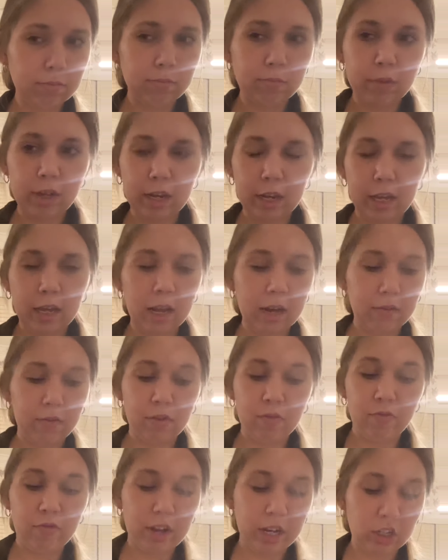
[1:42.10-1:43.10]
any kind of
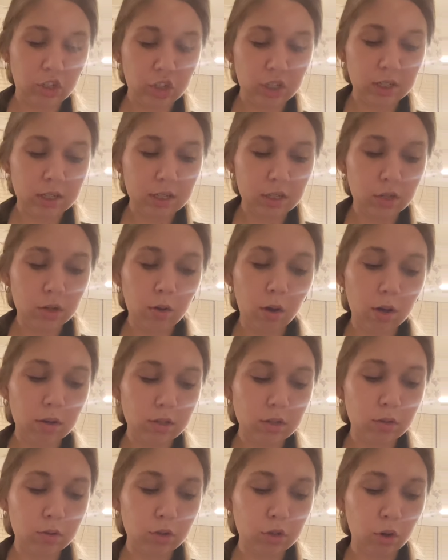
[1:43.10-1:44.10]
infections. You
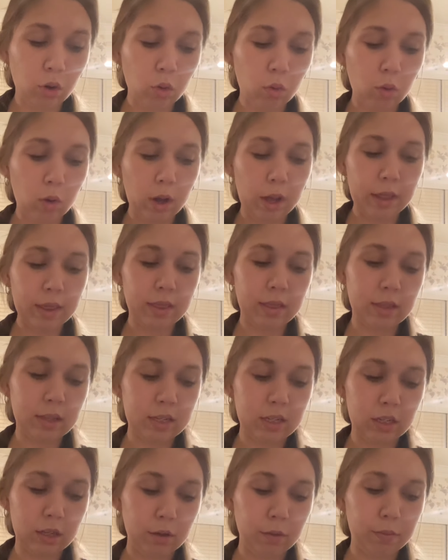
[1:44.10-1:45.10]
also don't want the
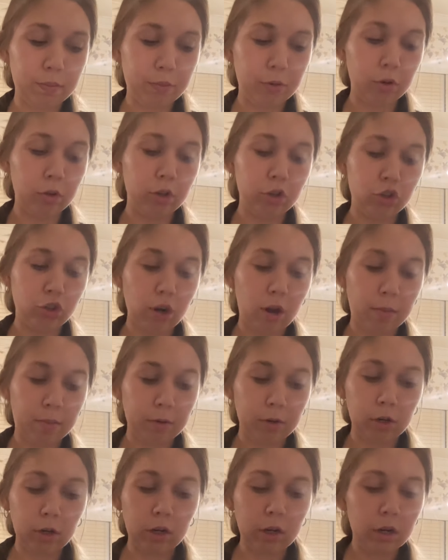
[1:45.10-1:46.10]
tip or the
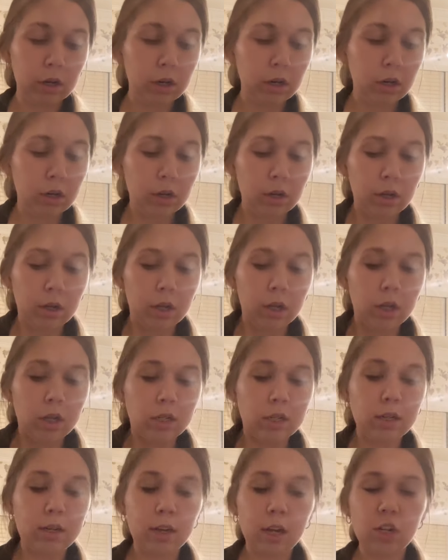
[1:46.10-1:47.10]
dropper
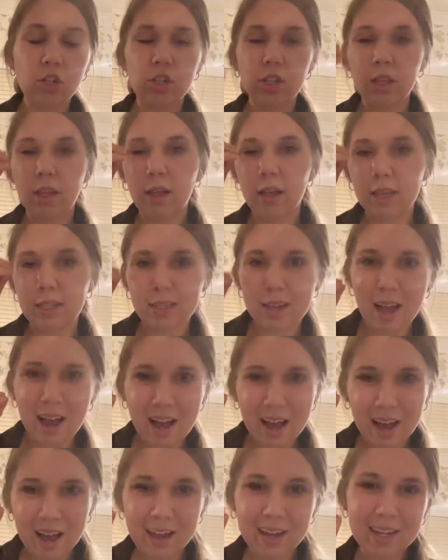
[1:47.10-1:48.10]
to touch the client's
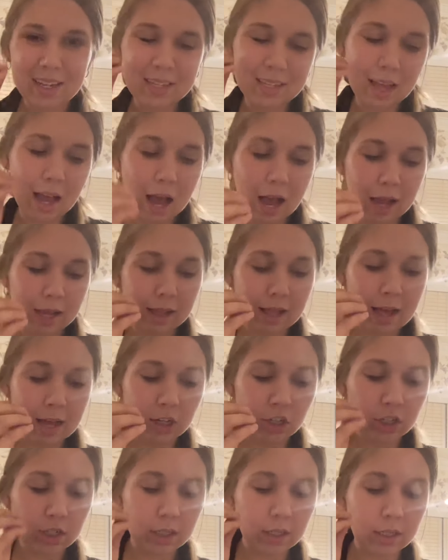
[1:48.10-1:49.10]
eyes,
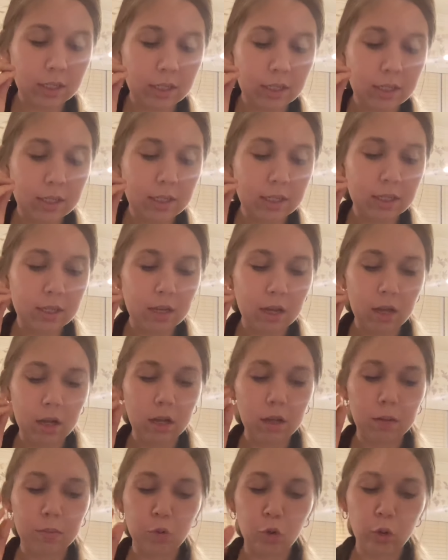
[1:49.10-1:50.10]
eyelashes,
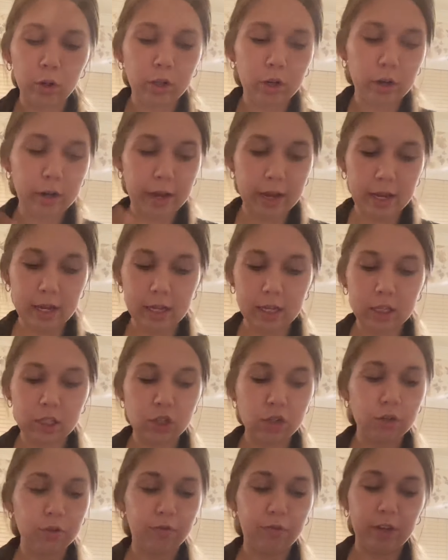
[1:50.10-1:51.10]
nor your hands
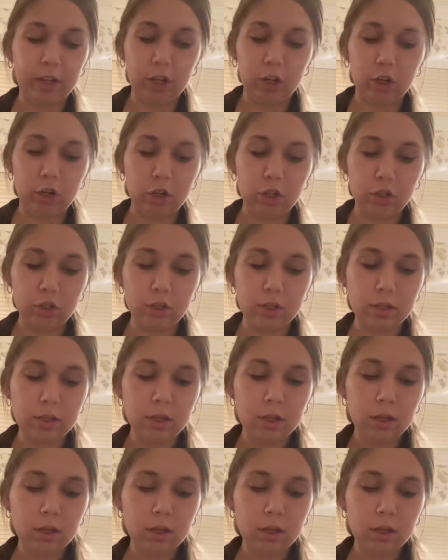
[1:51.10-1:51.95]
or fingers,